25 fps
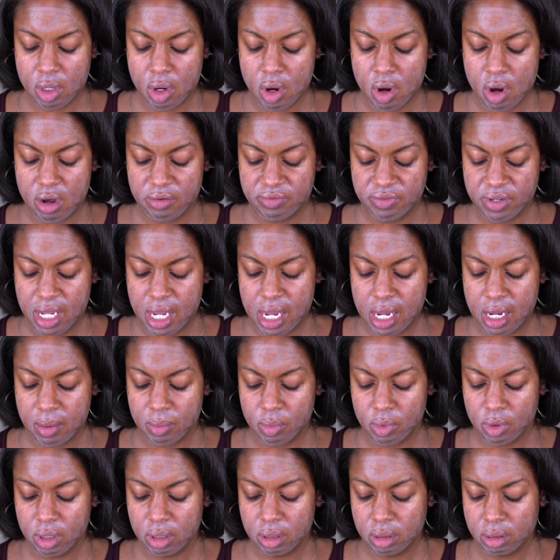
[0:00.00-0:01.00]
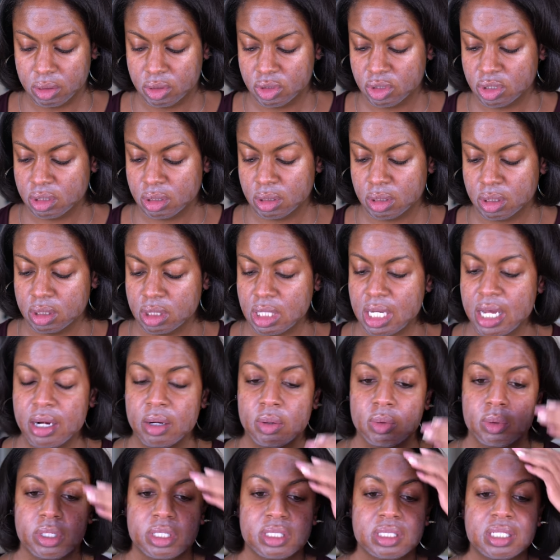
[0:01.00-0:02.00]
off camera, just because I
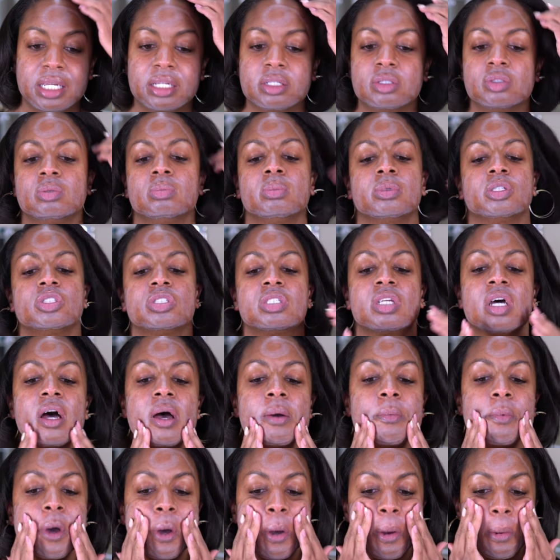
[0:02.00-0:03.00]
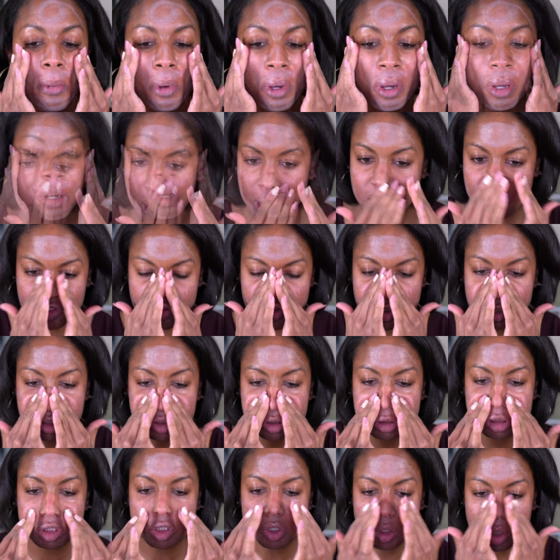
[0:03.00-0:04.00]
don't want to take too much time up. This
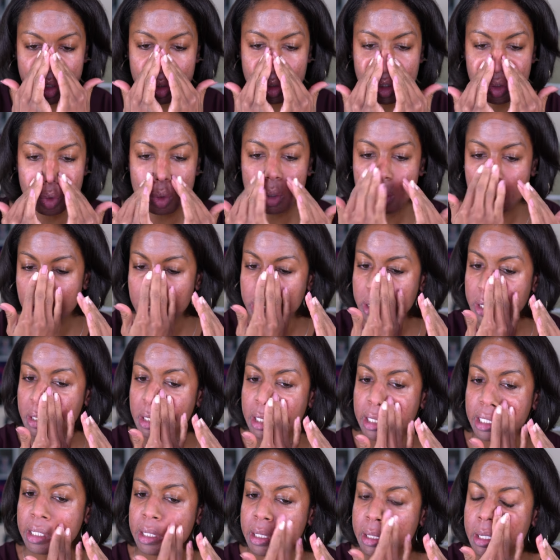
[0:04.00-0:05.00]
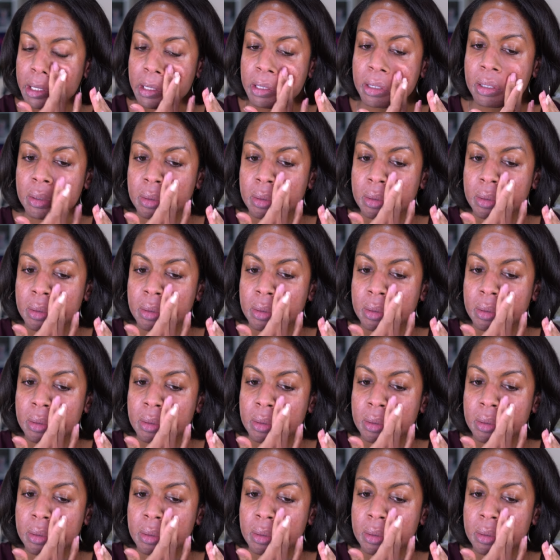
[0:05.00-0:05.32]
feels so good.